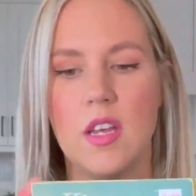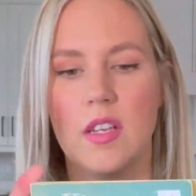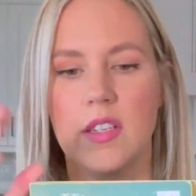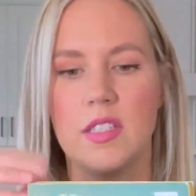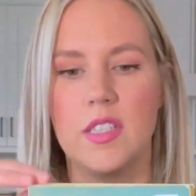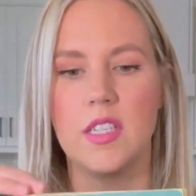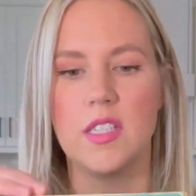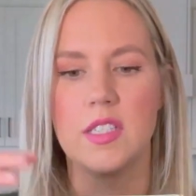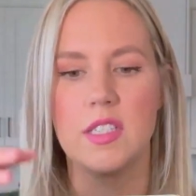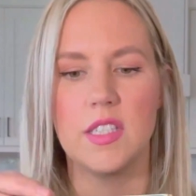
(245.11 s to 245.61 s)

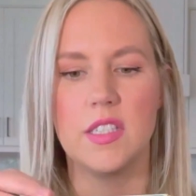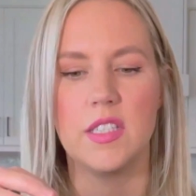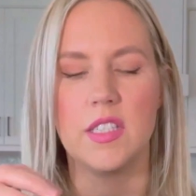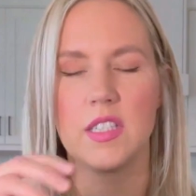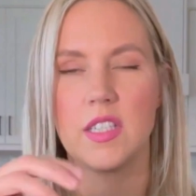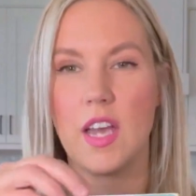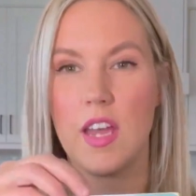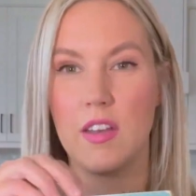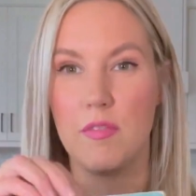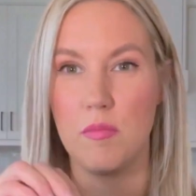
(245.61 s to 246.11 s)
Since this
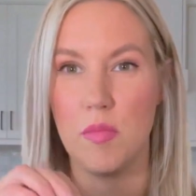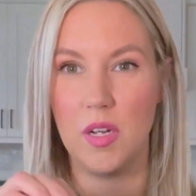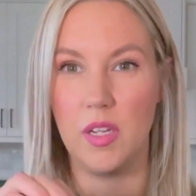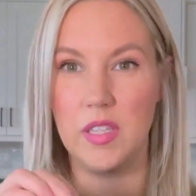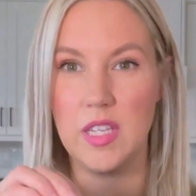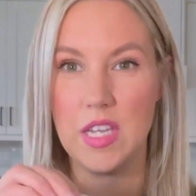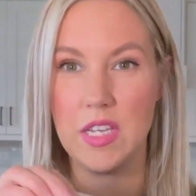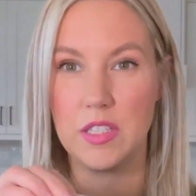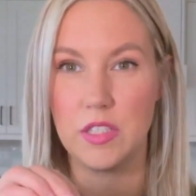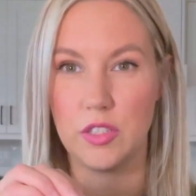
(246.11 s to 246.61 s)
is kind of
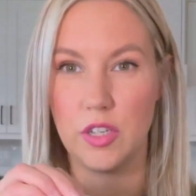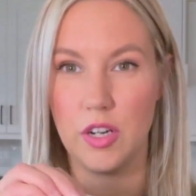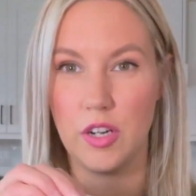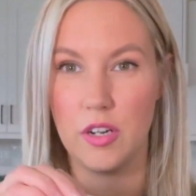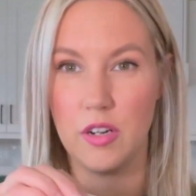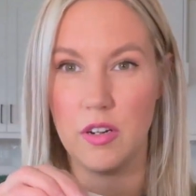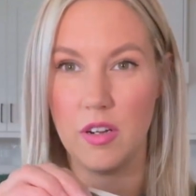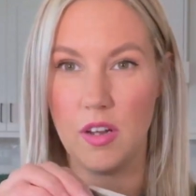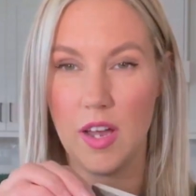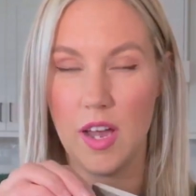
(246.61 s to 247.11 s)
Middle
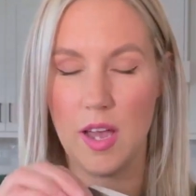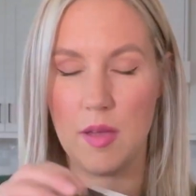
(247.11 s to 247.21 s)
Eastern,